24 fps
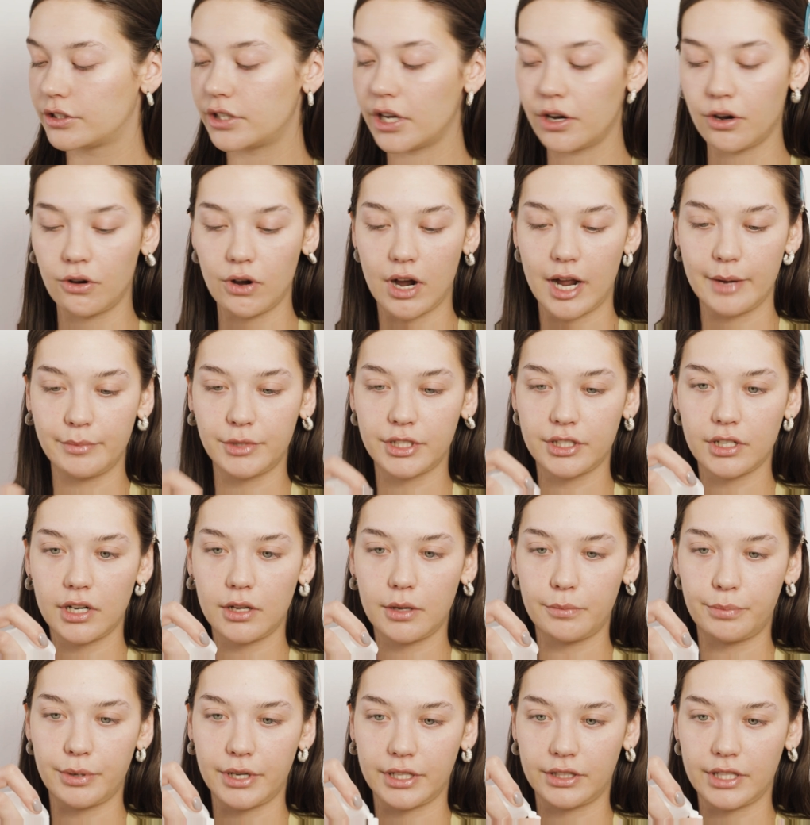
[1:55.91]
So I'm just
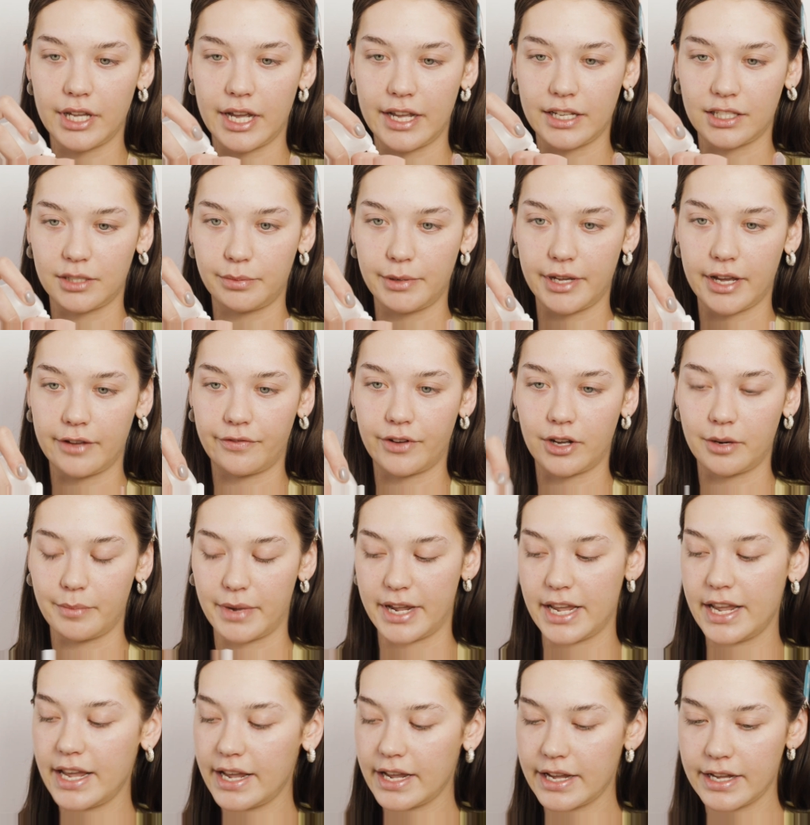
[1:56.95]
gonna put the SPF on
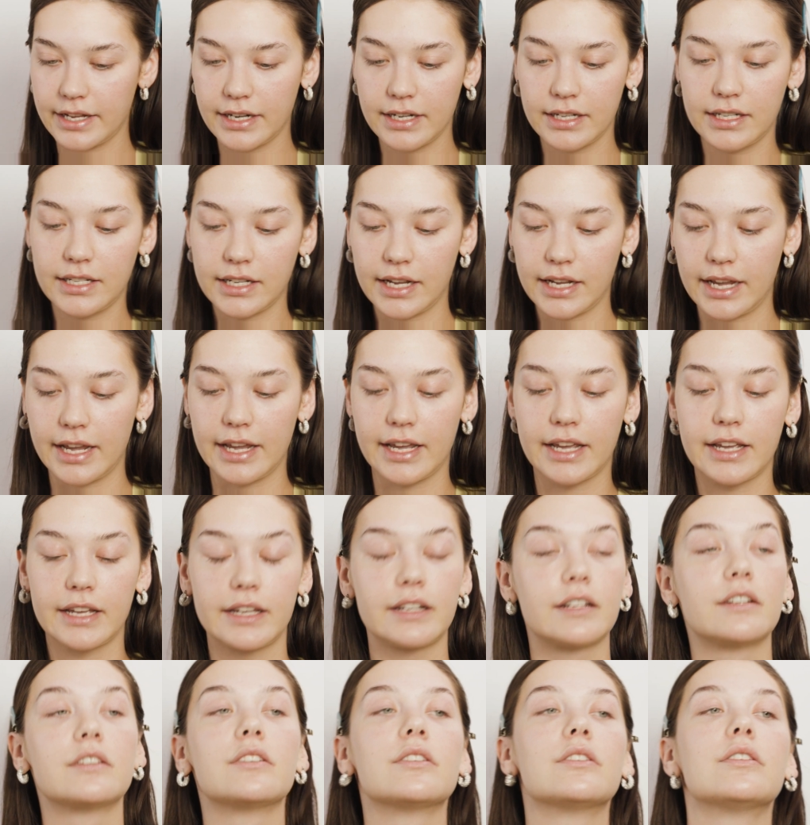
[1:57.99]
my hand
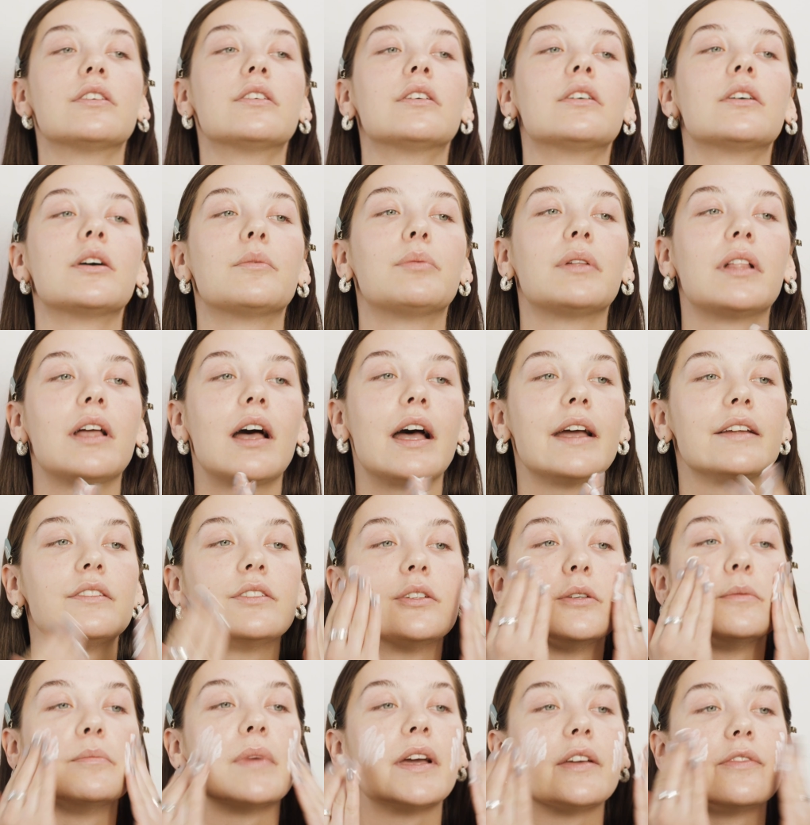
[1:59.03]
and apply
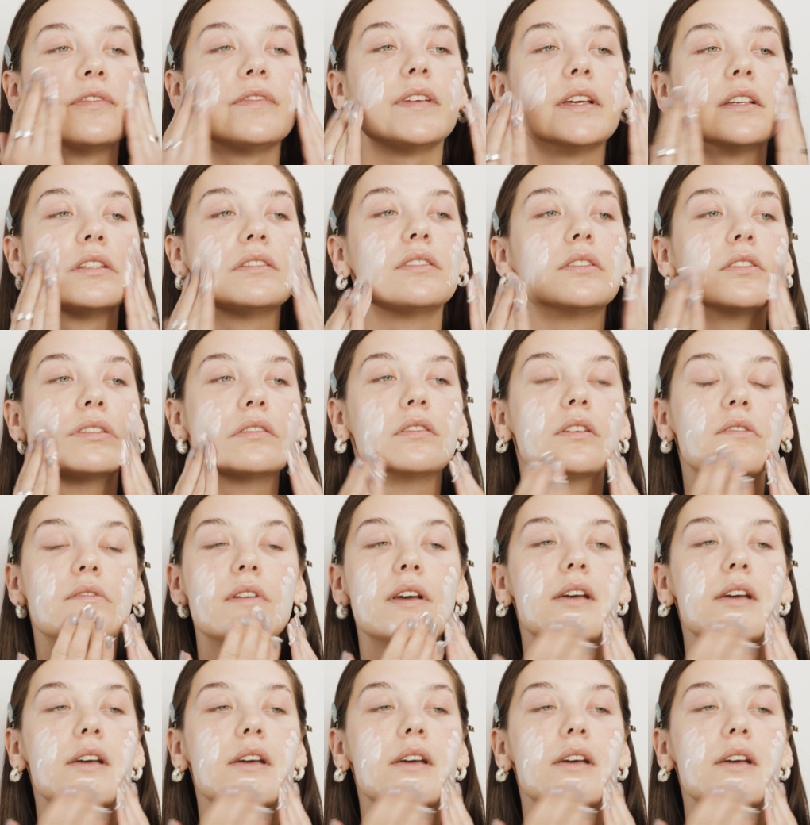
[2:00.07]
to my face.